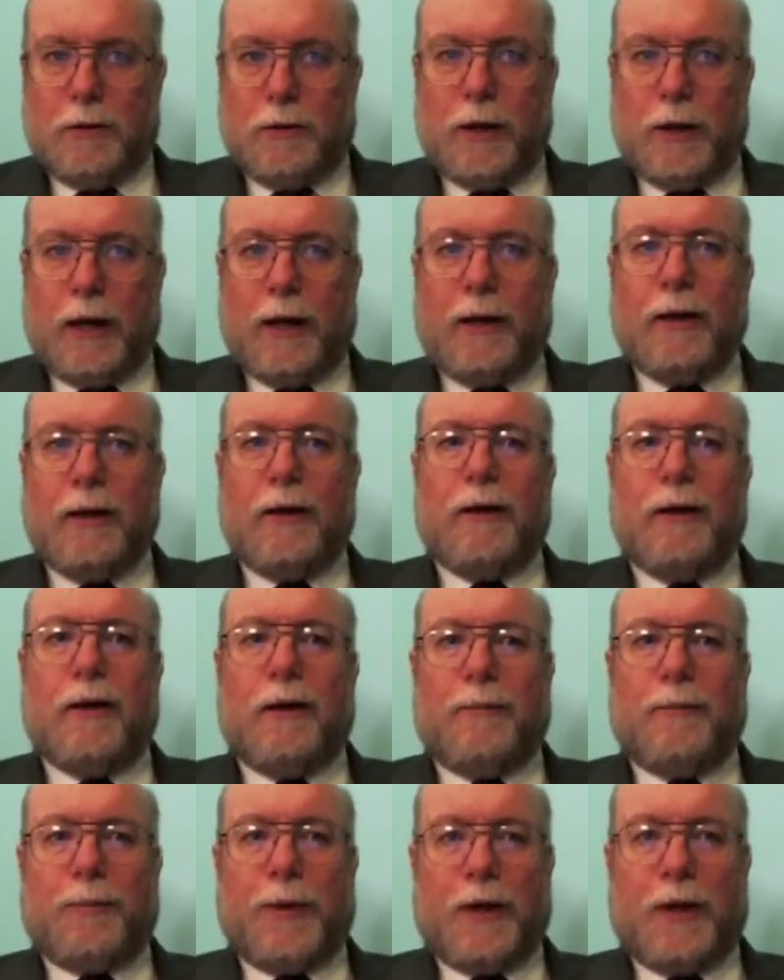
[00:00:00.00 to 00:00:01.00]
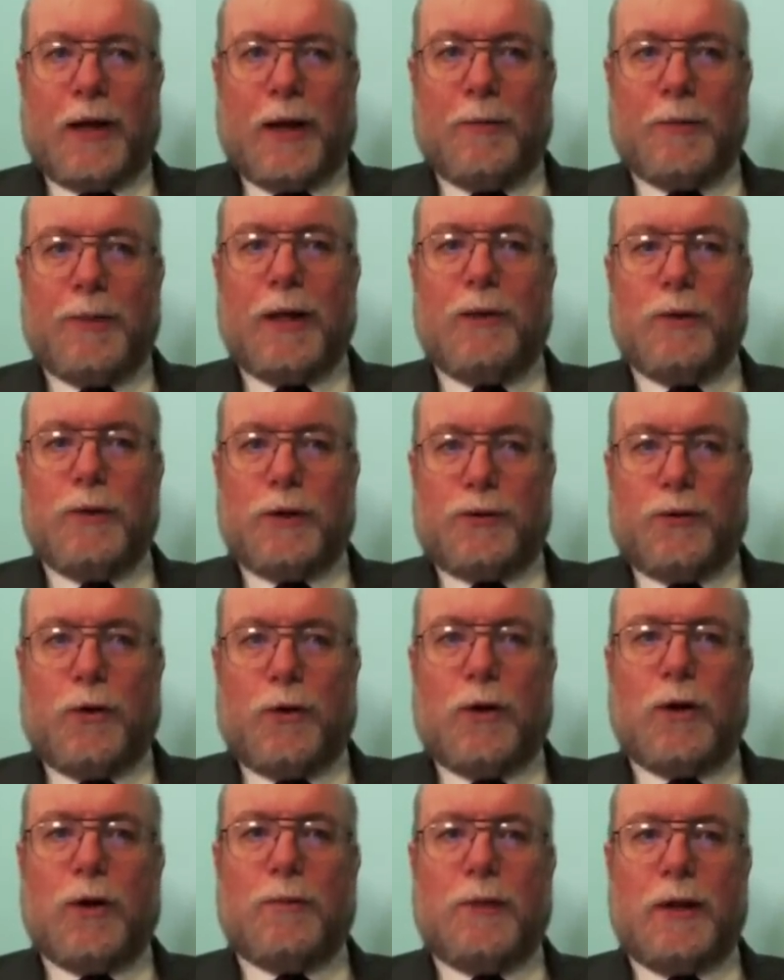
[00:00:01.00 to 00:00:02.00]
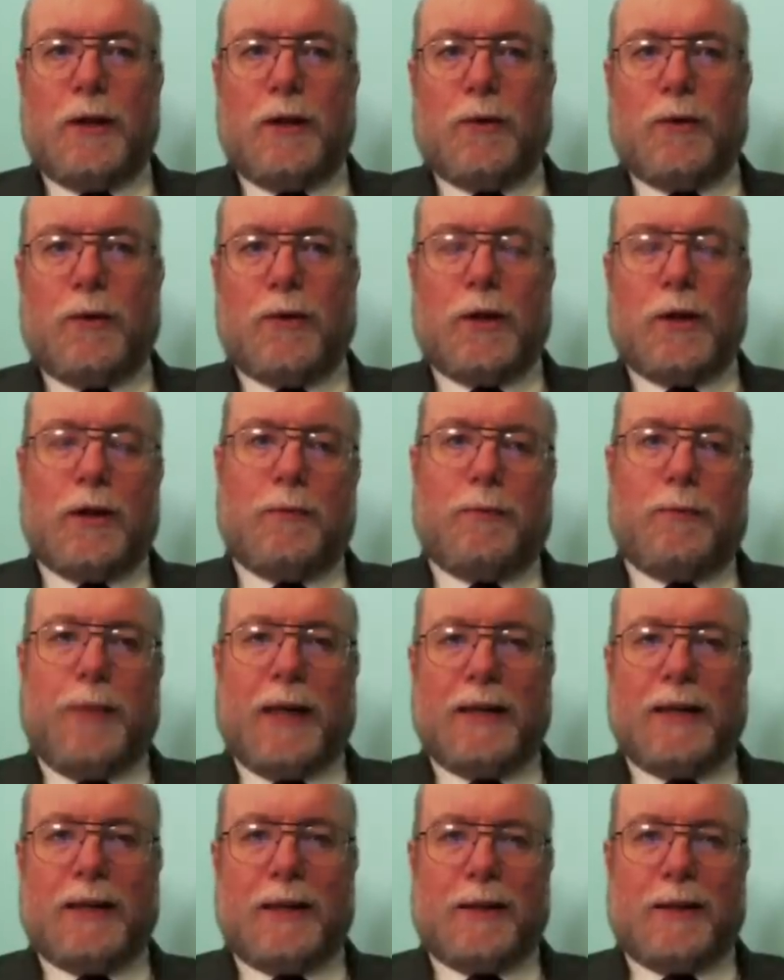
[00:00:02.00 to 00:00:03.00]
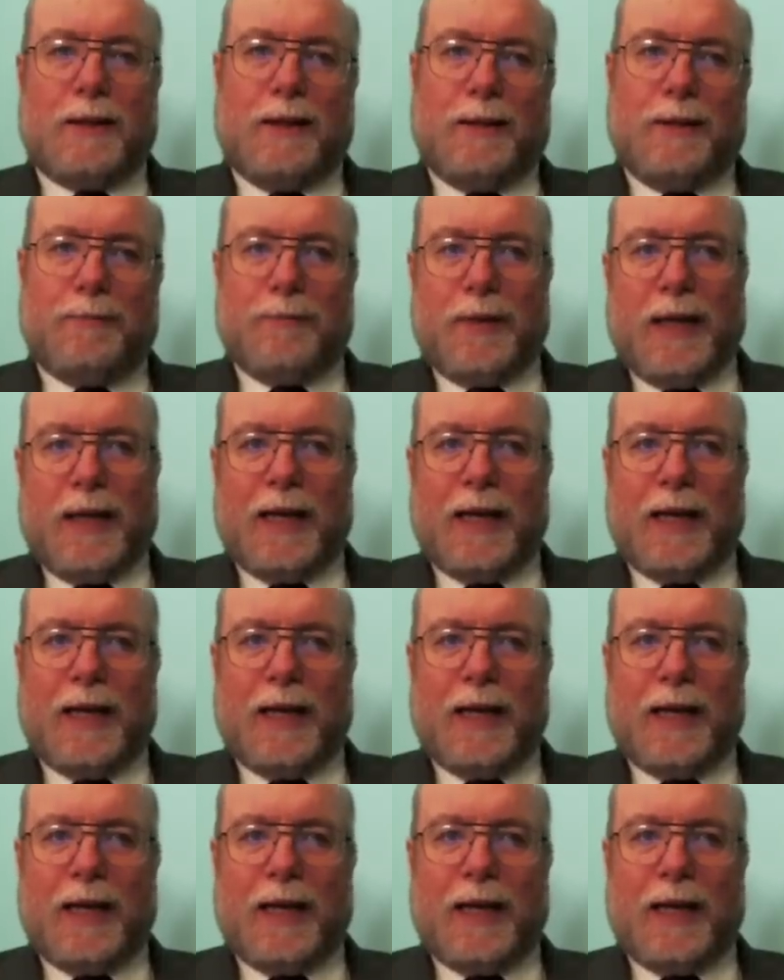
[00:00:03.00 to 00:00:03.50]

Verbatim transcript: Okay? The company was formed in order to basically